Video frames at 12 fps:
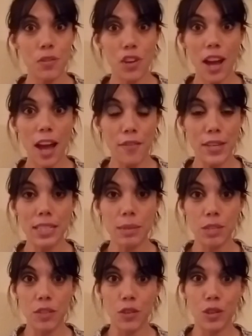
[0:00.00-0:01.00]
if you're having
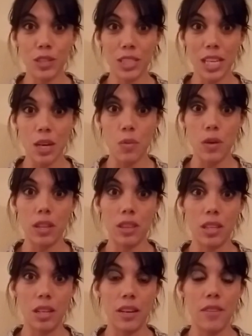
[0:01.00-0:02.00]
some difficulty with
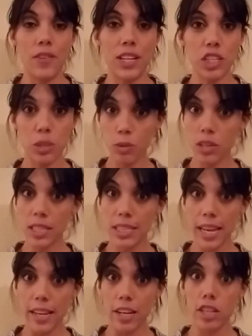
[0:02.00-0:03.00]
the vegetable
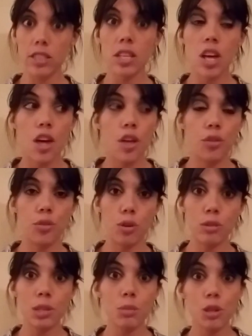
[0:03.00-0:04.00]
containers,
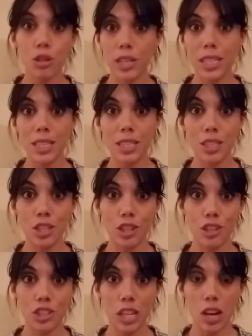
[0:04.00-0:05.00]
throw some greens into
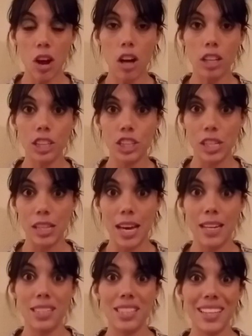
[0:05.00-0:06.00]
your Shakeology.
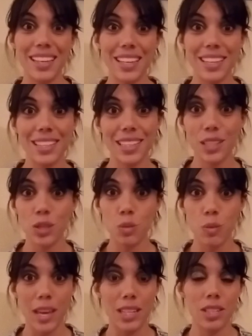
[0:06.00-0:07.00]
That is the easiest
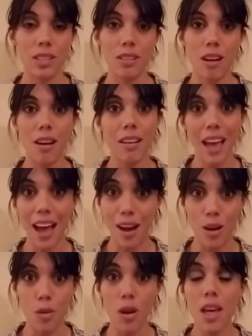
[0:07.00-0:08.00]
way to knock
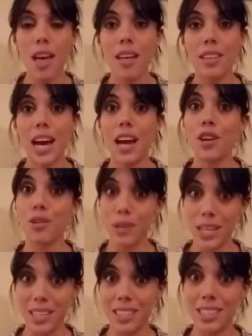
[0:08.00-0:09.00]
out that
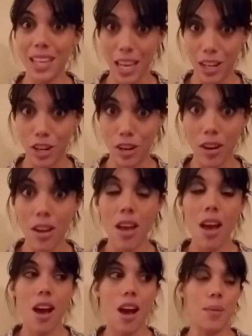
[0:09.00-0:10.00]
green container.
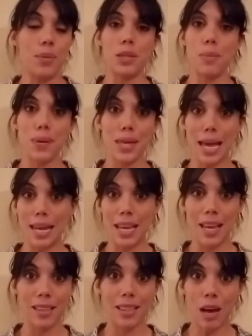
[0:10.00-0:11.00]
In the
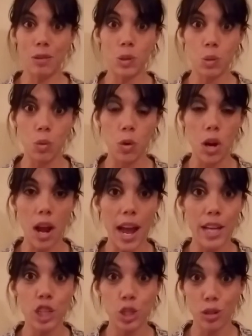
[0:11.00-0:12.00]
beginning, that was where
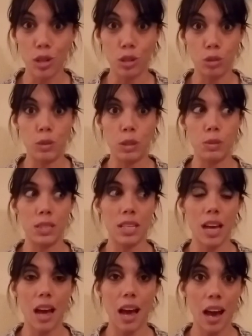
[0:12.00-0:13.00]
I struggled with, was
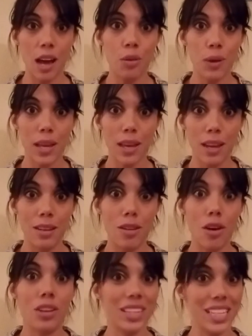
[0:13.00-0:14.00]
how do I get in
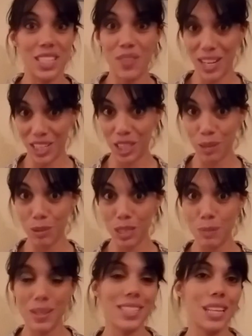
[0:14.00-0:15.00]
all these
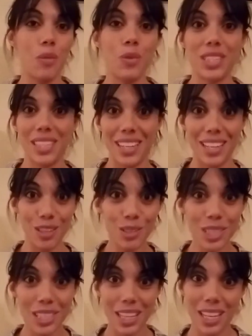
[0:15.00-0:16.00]
vegetables, because I wasn't
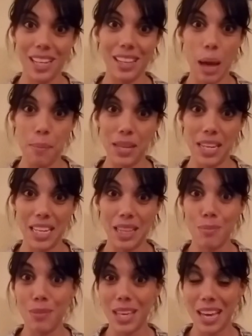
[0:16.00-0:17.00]
used to eating that many in
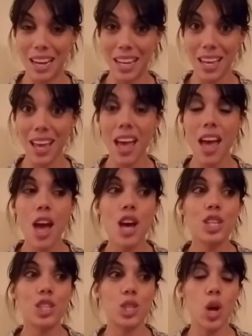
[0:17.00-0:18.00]
the beginning.
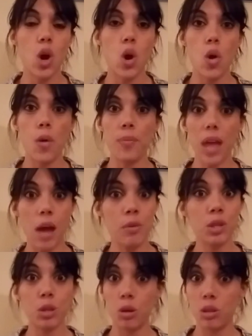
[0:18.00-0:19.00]
So I
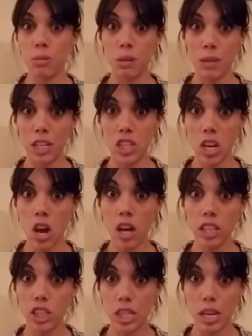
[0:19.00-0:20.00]
would throw them in my
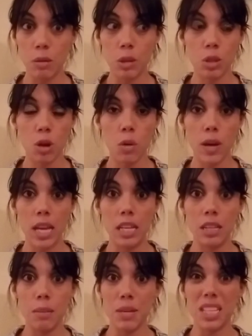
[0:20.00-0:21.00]
Shakeology. I would throw
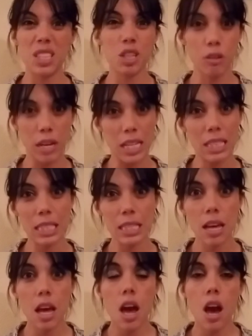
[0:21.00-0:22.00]
in the mixed greens.
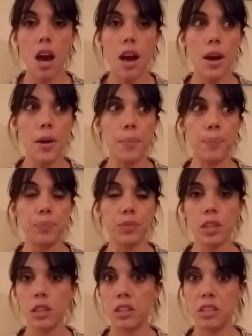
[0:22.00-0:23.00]

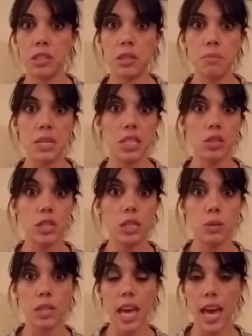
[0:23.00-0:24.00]
There's the mixed
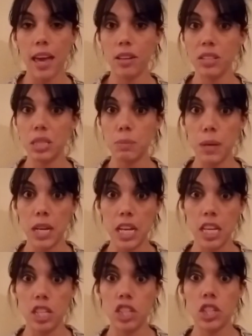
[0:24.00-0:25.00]
greens with kale,
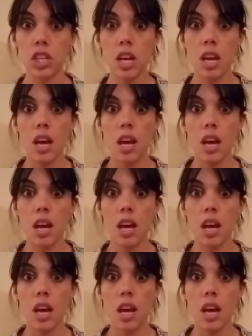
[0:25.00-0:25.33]
spinach.